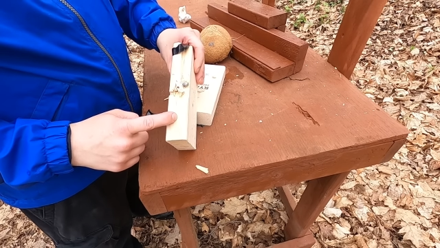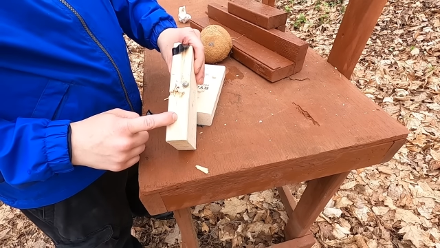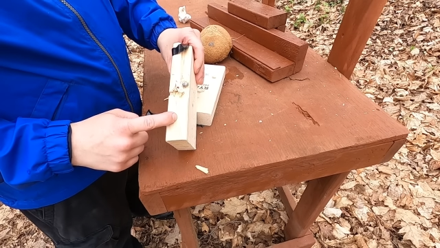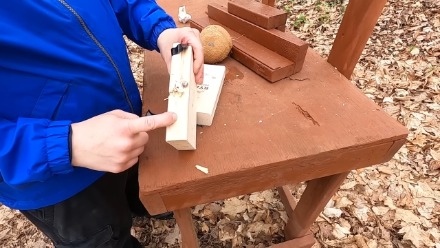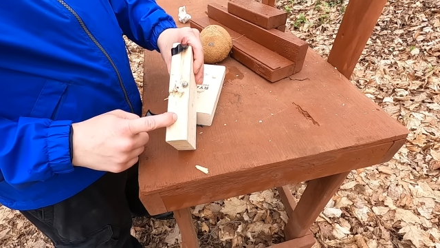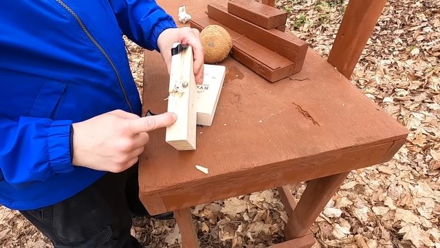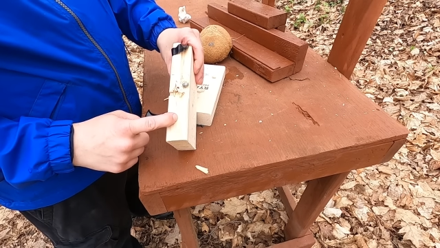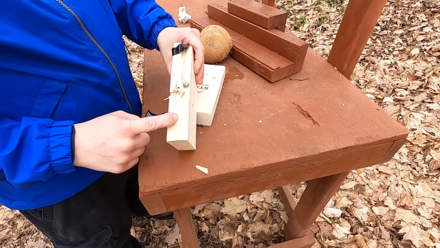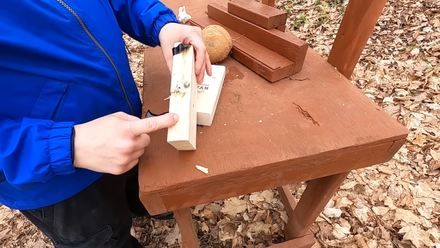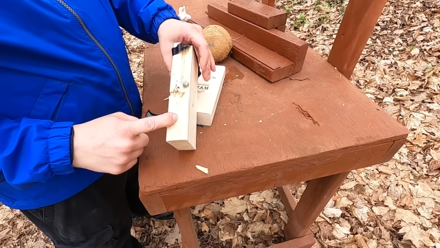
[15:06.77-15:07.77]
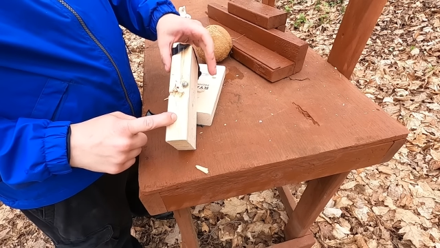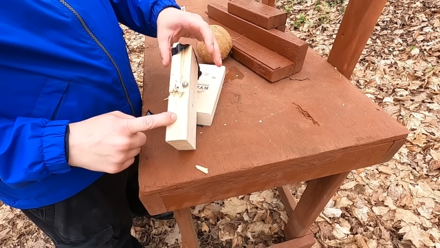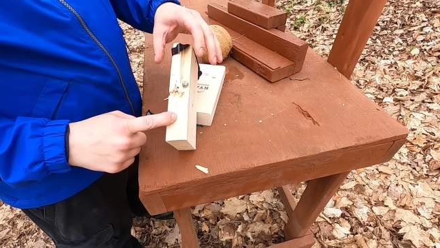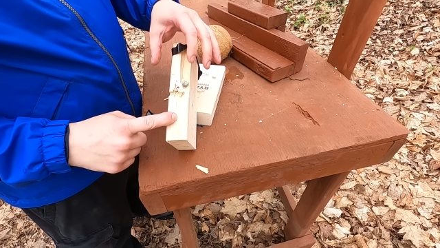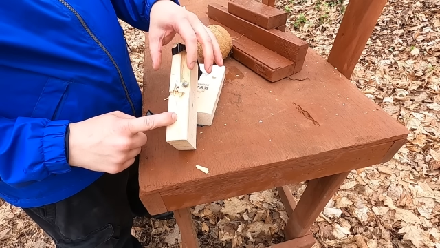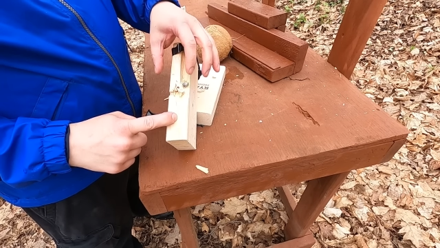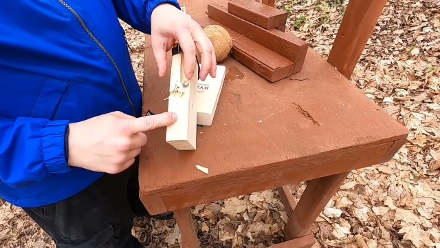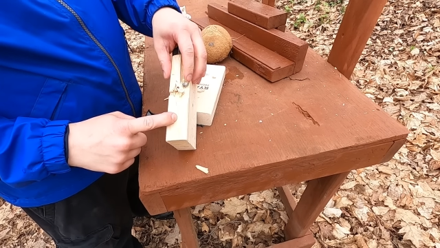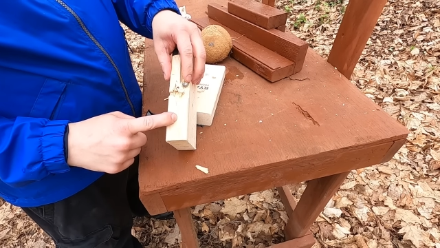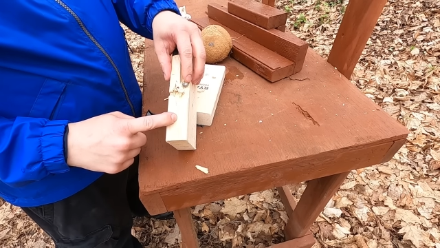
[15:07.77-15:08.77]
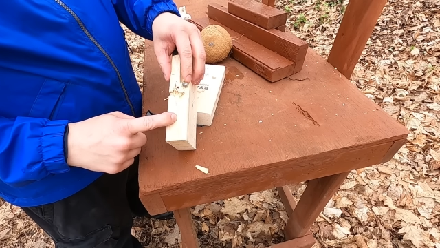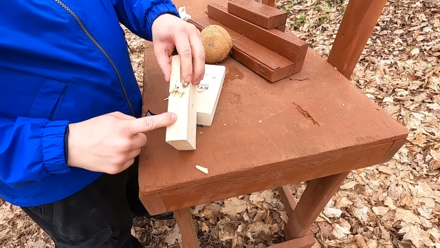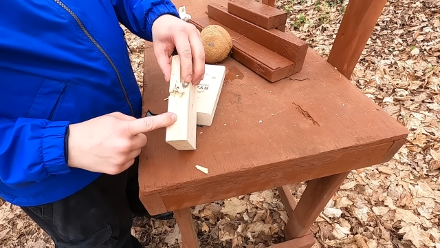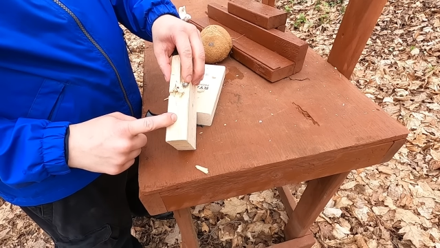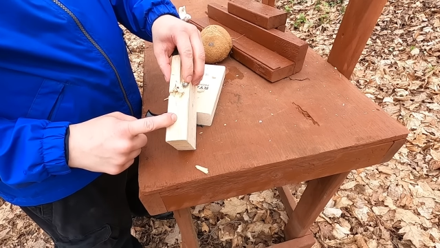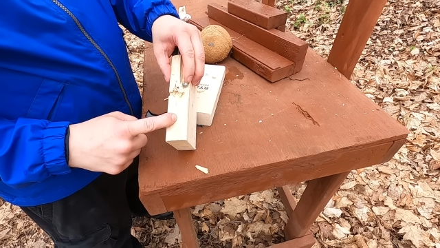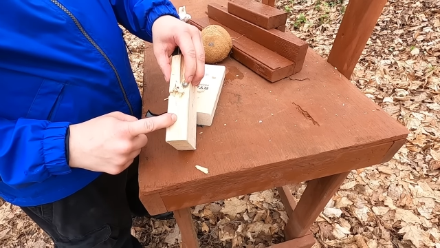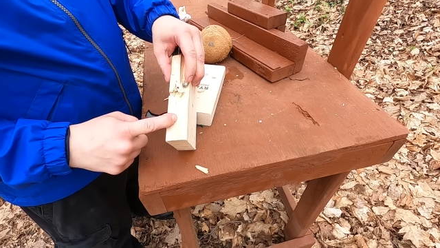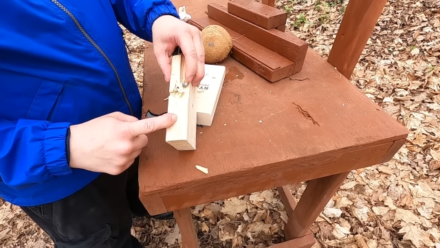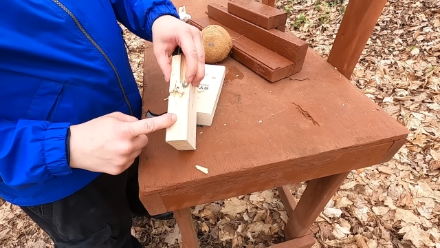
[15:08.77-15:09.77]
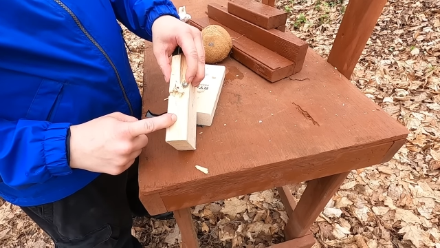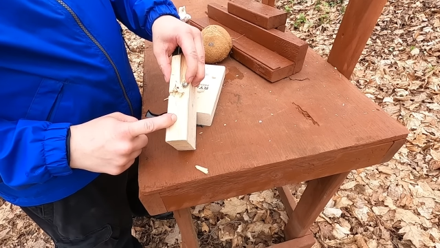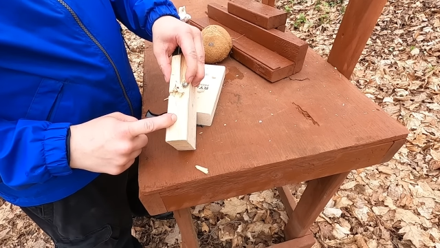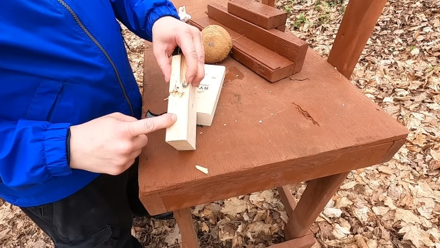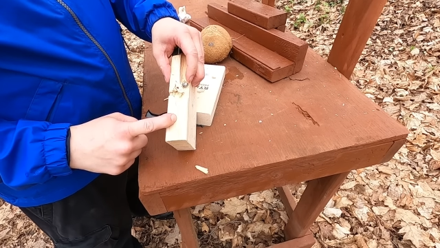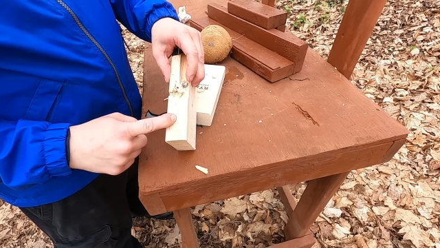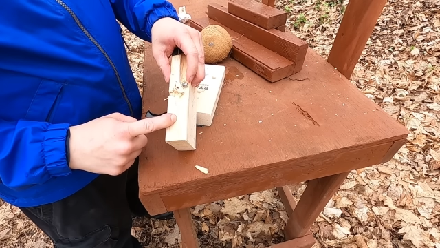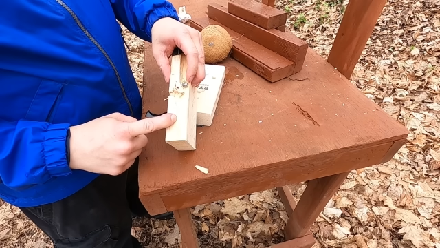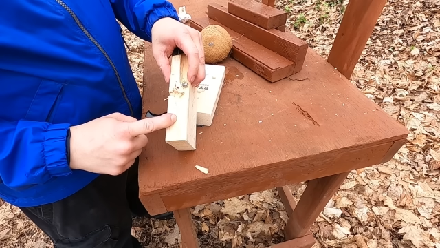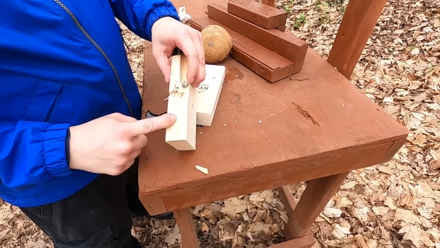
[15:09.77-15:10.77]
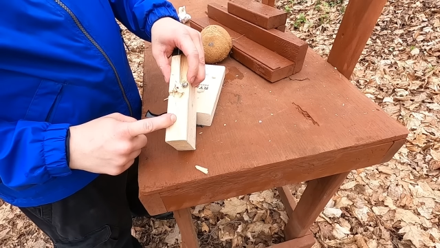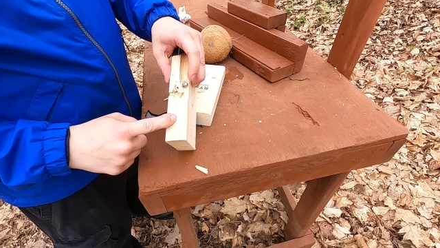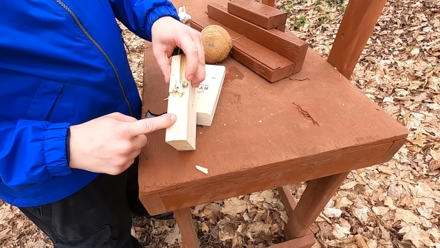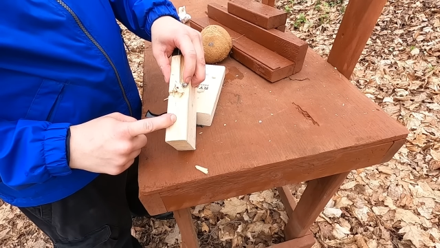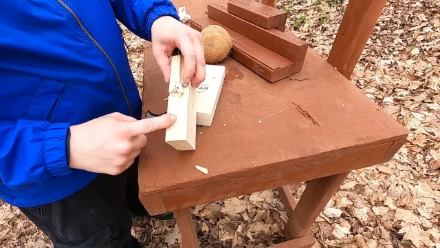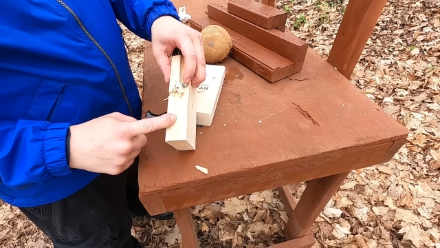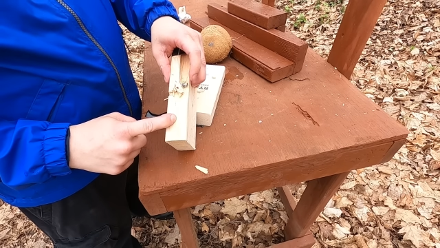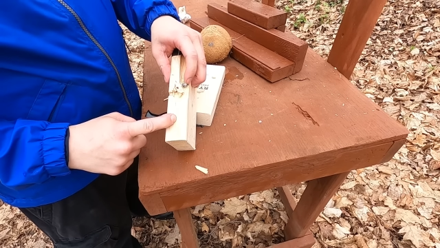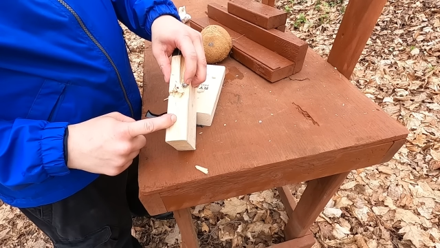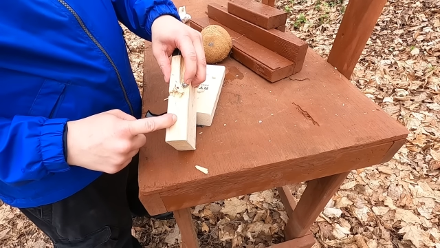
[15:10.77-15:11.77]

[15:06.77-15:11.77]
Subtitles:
(no speaker visible)